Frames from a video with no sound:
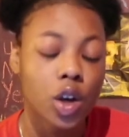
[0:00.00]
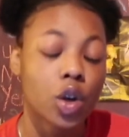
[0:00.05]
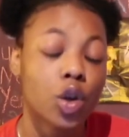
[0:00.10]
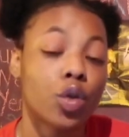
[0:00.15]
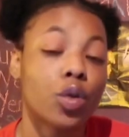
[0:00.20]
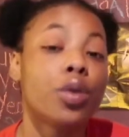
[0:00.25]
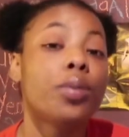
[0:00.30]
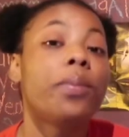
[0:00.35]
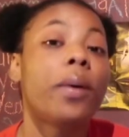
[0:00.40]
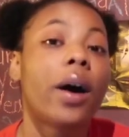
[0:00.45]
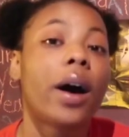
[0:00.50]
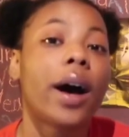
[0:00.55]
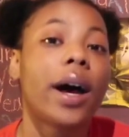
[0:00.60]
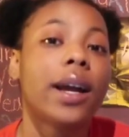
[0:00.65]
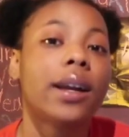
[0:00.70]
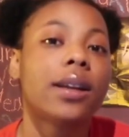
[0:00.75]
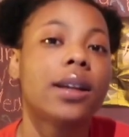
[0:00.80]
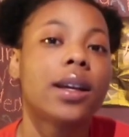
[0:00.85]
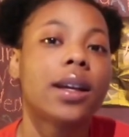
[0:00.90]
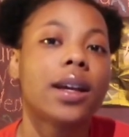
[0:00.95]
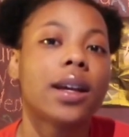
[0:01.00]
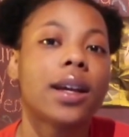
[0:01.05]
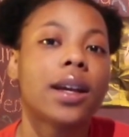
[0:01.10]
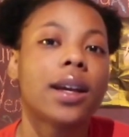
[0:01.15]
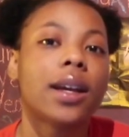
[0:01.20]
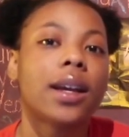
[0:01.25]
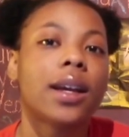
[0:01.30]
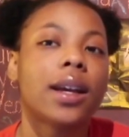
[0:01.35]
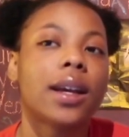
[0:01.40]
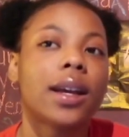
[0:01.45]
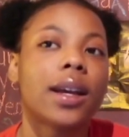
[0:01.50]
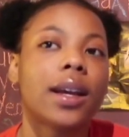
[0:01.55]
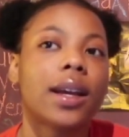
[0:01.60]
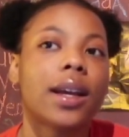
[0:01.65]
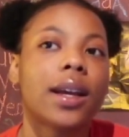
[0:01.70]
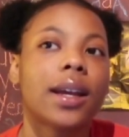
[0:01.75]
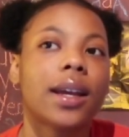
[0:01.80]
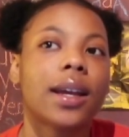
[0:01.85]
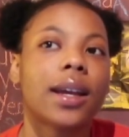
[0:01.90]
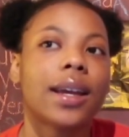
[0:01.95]
I'm gonna Groupon. go ahead and like, y'all
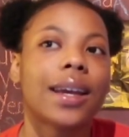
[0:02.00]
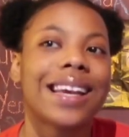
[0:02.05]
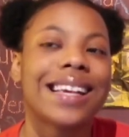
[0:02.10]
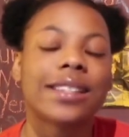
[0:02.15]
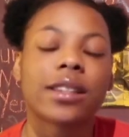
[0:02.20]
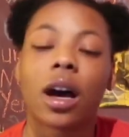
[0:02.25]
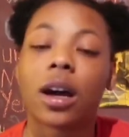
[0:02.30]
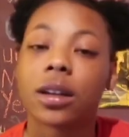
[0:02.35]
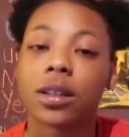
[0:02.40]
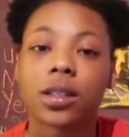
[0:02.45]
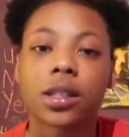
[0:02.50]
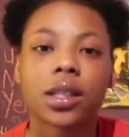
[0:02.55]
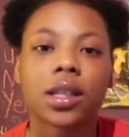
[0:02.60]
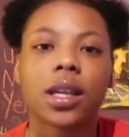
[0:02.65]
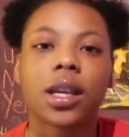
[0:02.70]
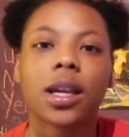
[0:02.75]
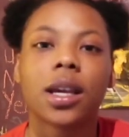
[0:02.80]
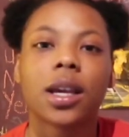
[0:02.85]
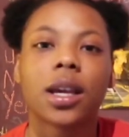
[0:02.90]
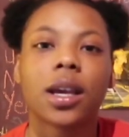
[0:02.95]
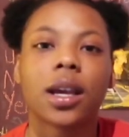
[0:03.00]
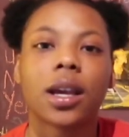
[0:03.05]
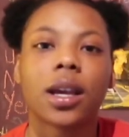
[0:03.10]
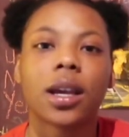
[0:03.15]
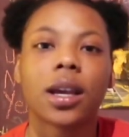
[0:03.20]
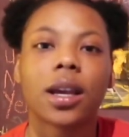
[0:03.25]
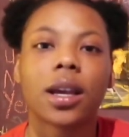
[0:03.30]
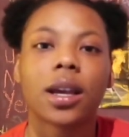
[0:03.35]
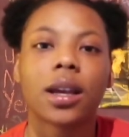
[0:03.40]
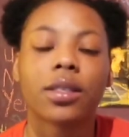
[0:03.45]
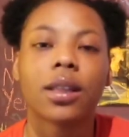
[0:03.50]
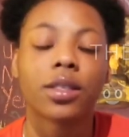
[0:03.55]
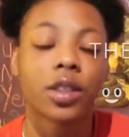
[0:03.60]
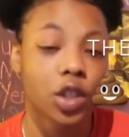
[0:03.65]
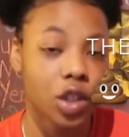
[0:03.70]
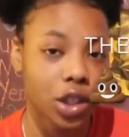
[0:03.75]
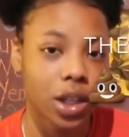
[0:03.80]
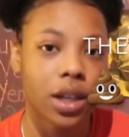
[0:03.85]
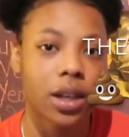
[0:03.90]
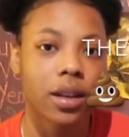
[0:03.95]
know the little commercial. Honestly, if you haven't seen the little commercial
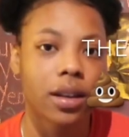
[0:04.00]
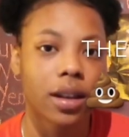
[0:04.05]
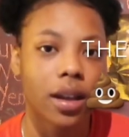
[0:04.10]
the with shit.